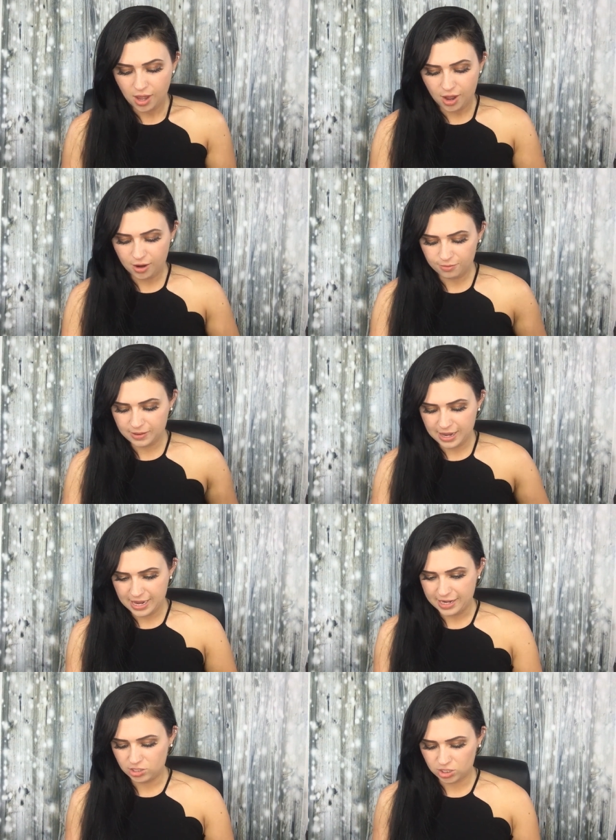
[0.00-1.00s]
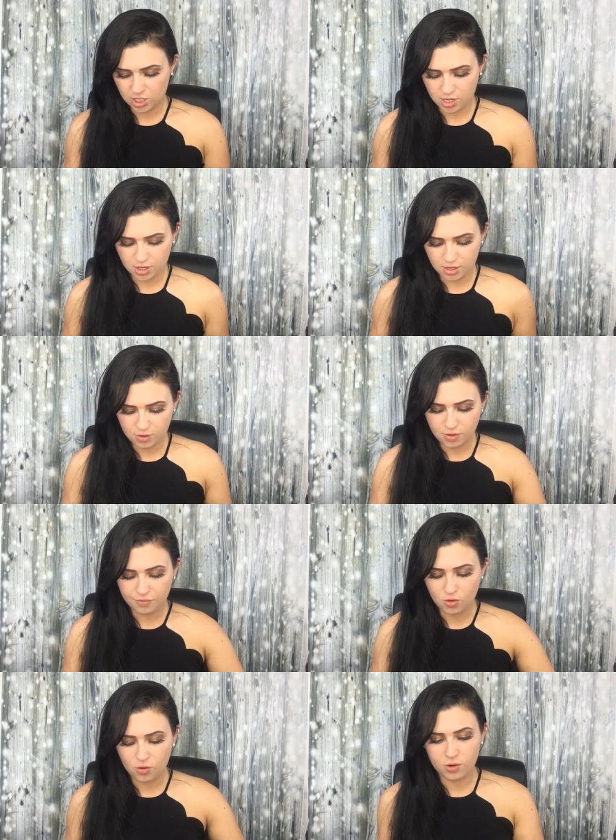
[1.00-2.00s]
All right, so
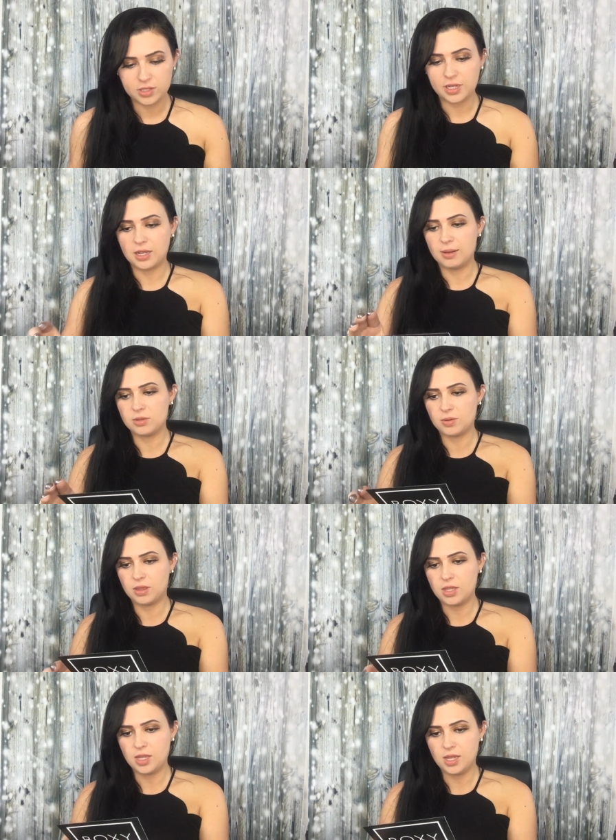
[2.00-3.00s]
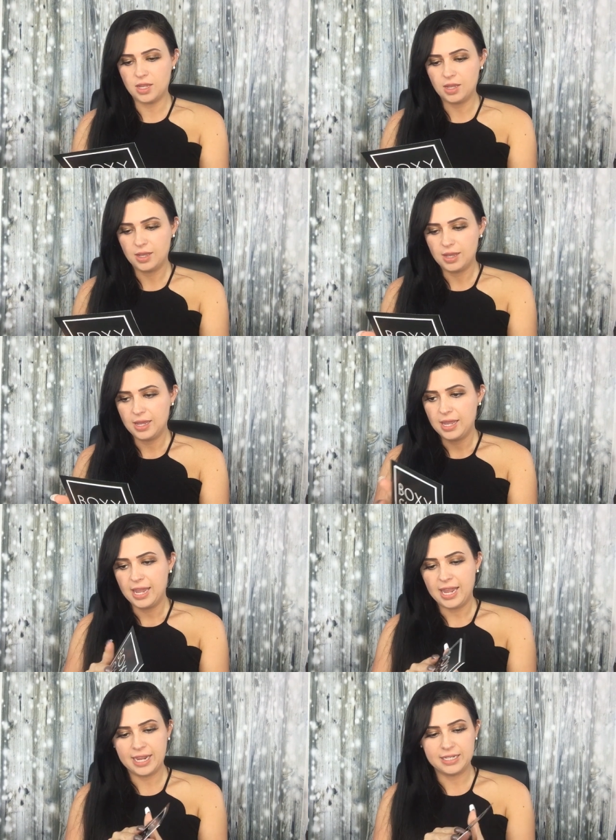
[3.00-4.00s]
of course it comes with the
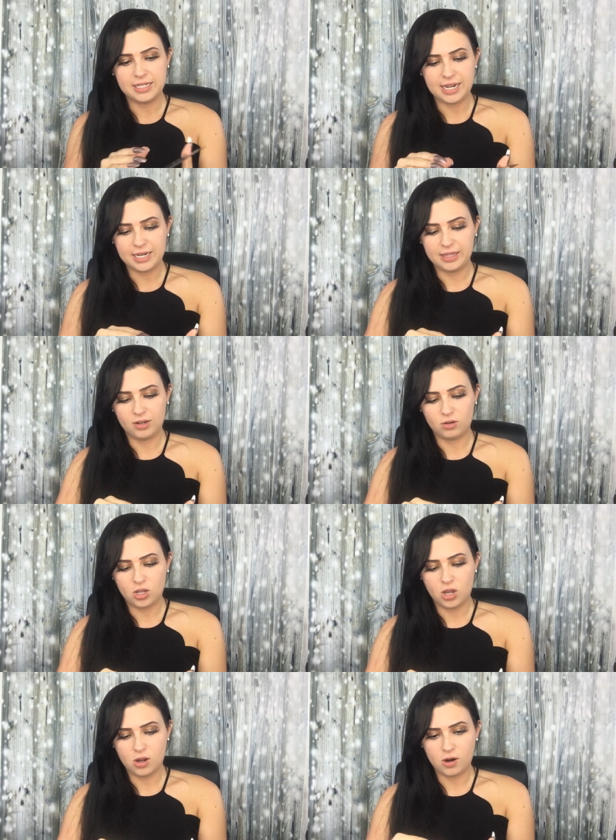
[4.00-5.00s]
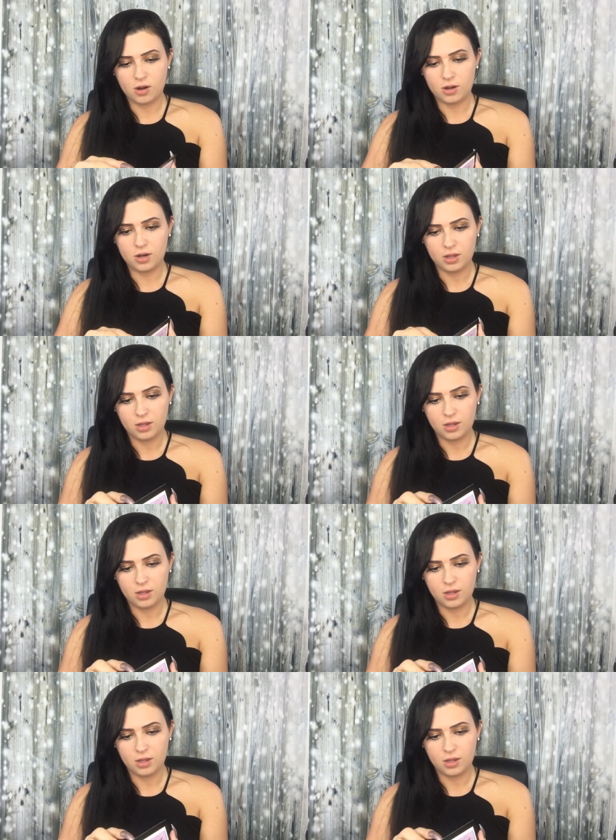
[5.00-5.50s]
handy dandy little card.